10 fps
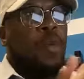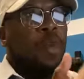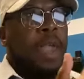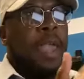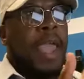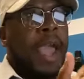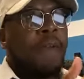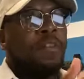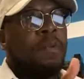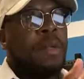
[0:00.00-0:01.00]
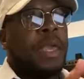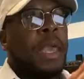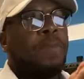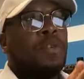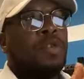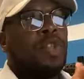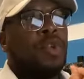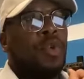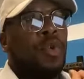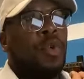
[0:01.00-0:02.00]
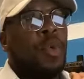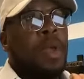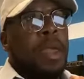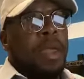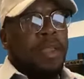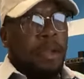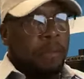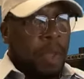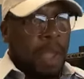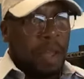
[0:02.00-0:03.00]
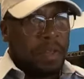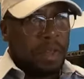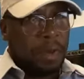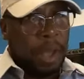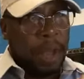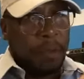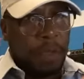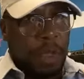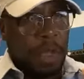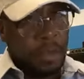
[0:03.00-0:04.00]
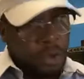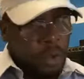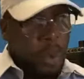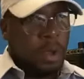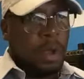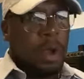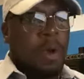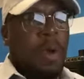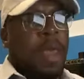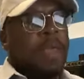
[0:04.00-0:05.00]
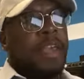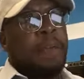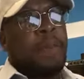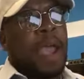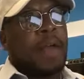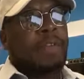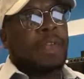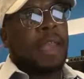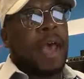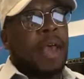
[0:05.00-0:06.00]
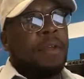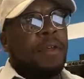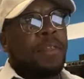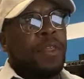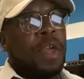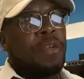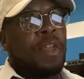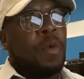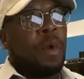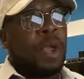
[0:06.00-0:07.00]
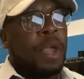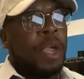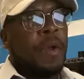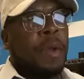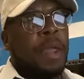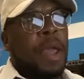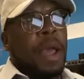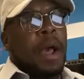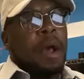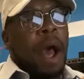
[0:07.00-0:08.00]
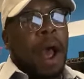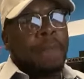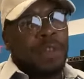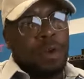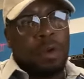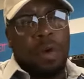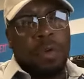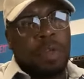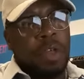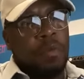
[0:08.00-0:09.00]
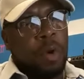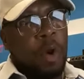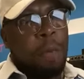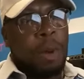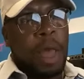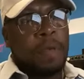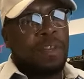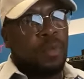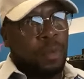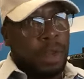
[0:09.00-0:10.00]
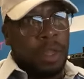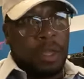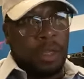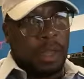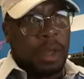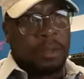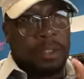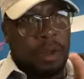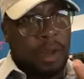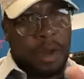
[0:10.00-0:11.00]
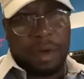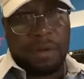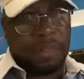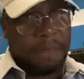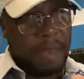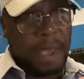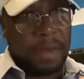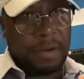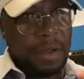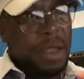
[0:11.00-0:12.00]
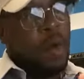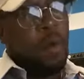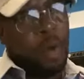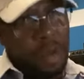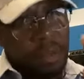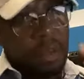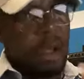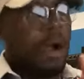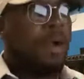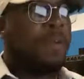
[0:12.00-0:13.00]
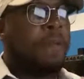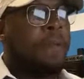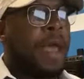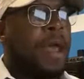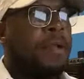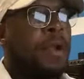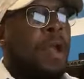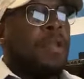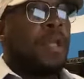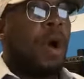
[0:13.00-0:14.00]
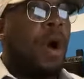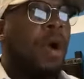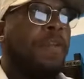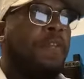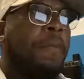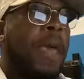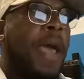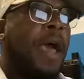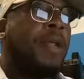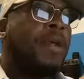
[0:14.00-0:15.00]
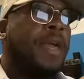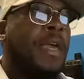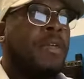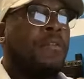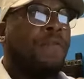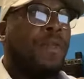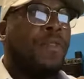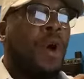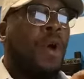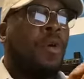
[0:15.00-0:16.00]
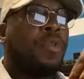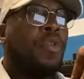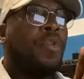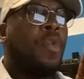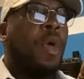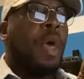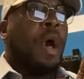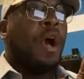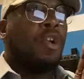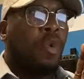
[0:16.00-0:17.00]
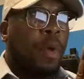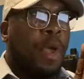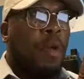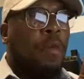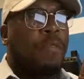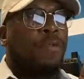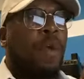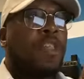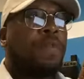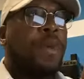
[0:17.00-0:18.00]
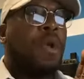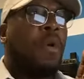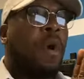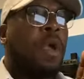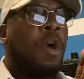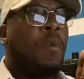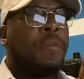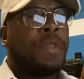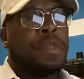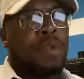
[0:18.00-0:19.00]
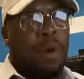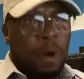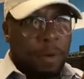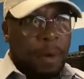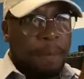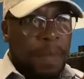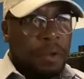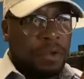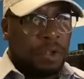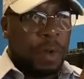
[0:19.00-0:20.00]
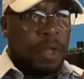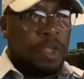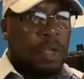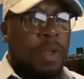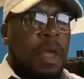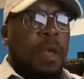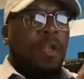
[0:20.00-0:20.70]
that we have to be able to get past a lot of the innuendo, get past a lot of the things that we're hearing, obstacles and roadblocks, and really get down to the heart of the matter. What is the heart of the matter? The heart of the matter is for those who agree with what's been going on with this current administration,